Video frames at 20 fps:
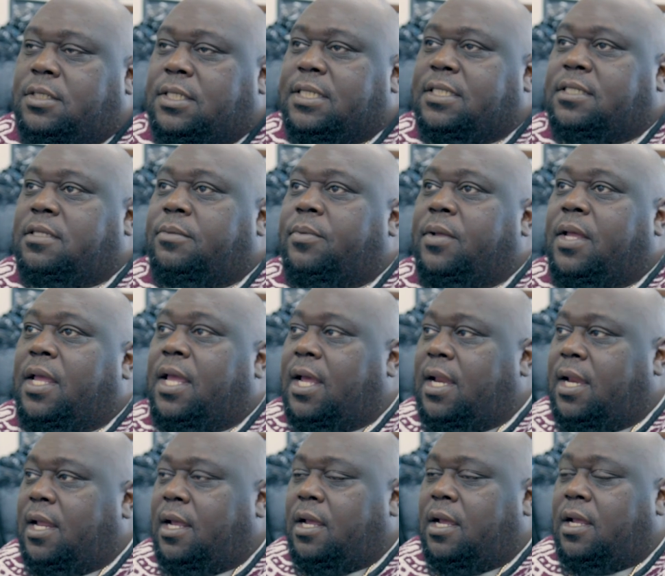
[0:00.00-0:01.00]
since the
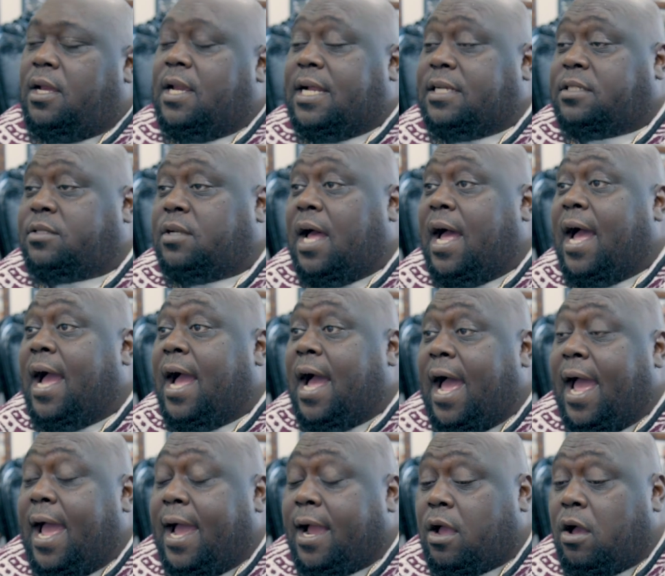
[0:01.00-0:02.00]
beginning, and that's I,
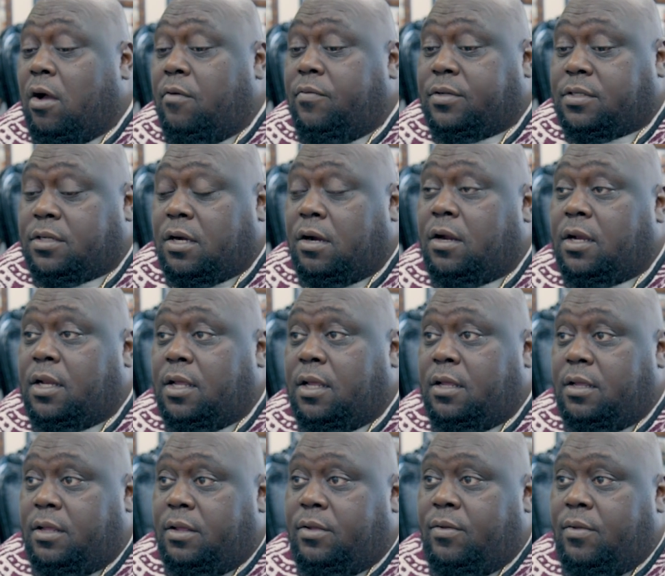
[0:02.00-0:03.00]
I had COVID
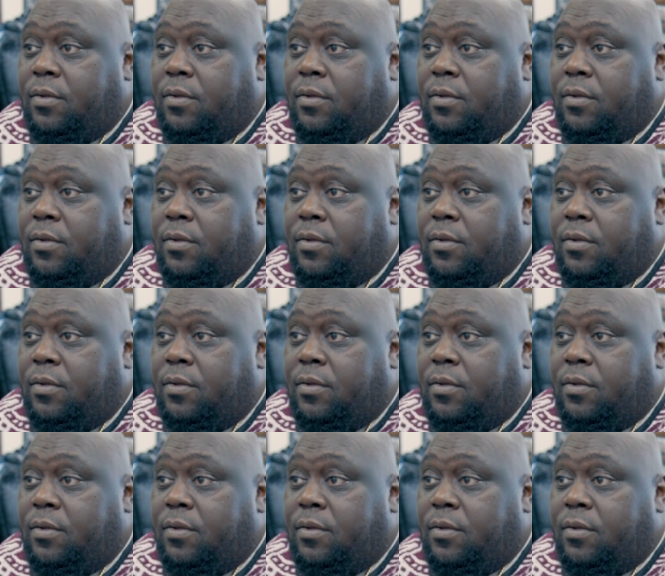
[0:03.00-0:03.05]
early,